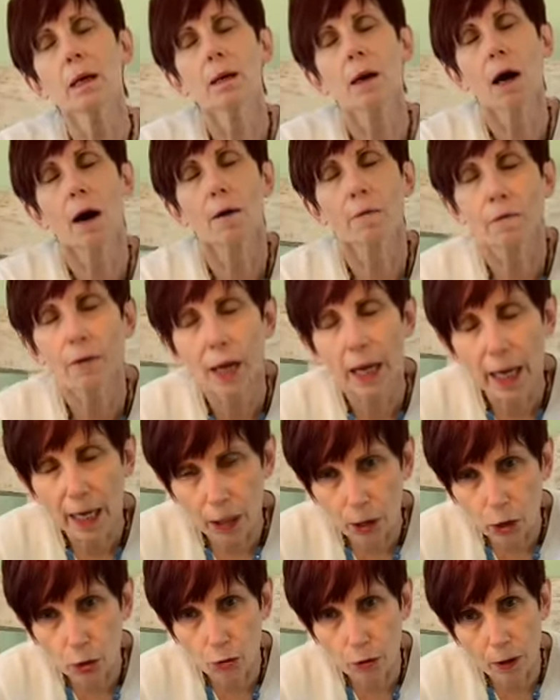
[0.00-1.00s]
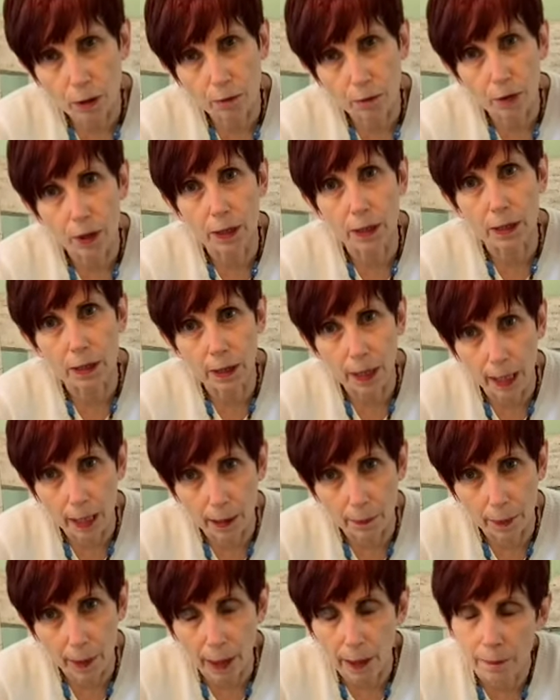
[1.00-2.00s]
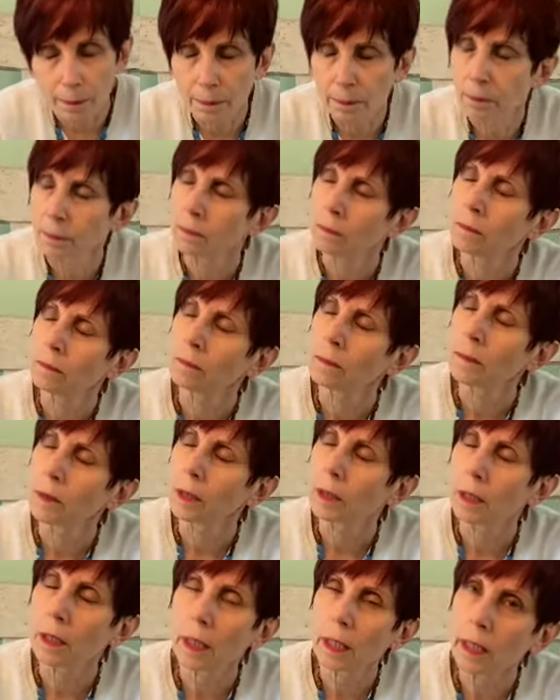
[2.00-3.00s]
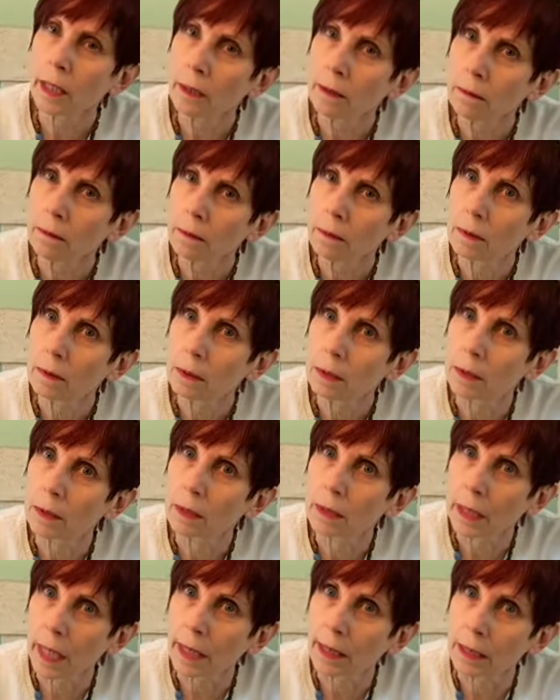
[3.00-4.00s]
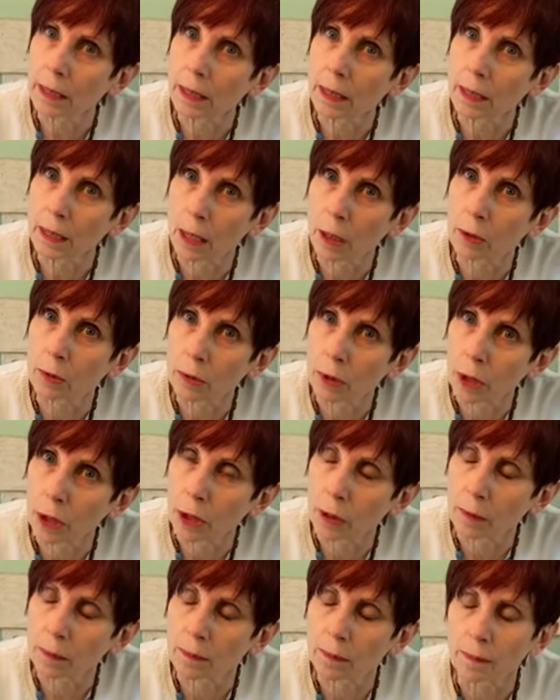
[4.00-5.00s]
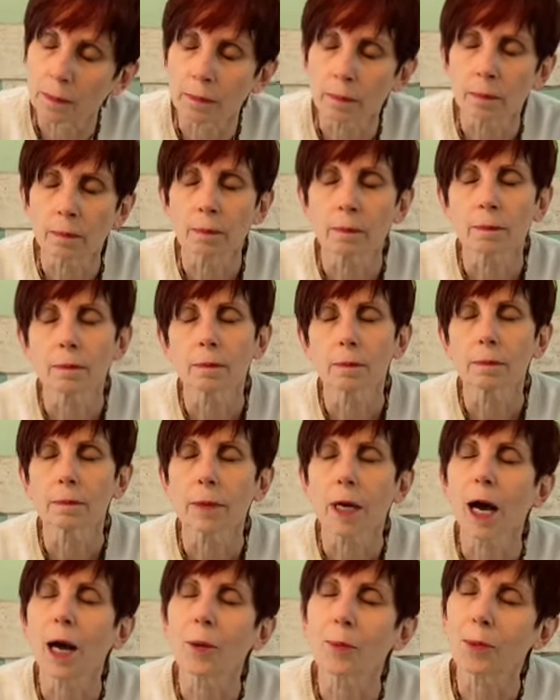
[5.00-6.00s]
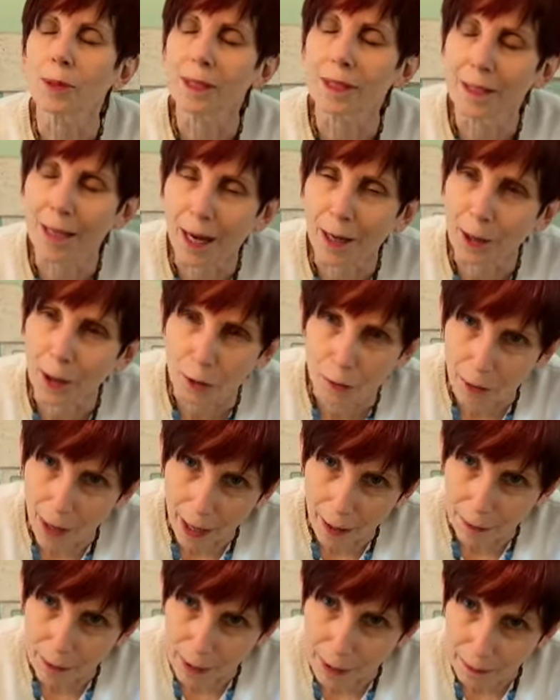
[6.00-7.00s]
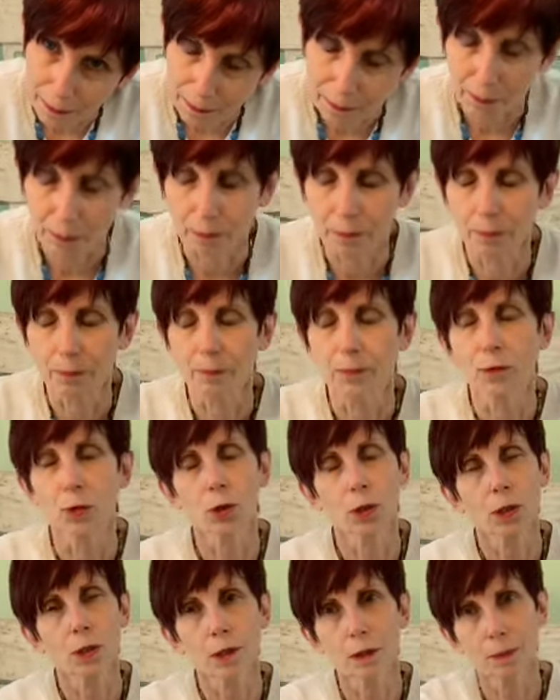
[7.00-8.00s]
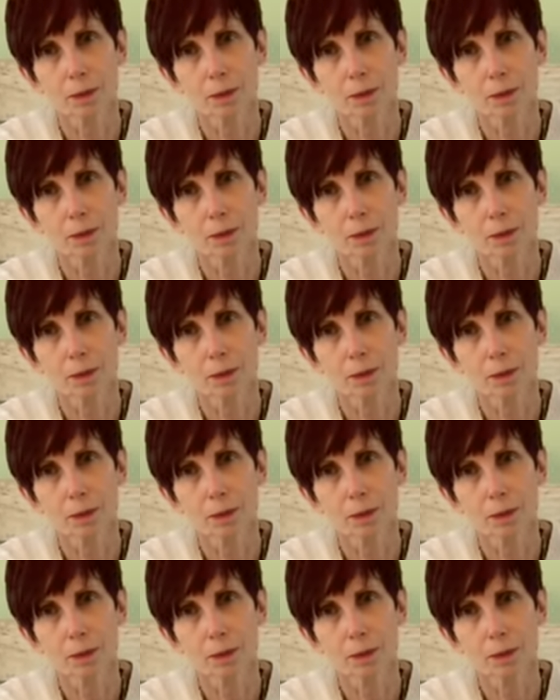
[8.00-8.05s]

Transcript: of history for the teddy bear. The year 1902. I was not around. Just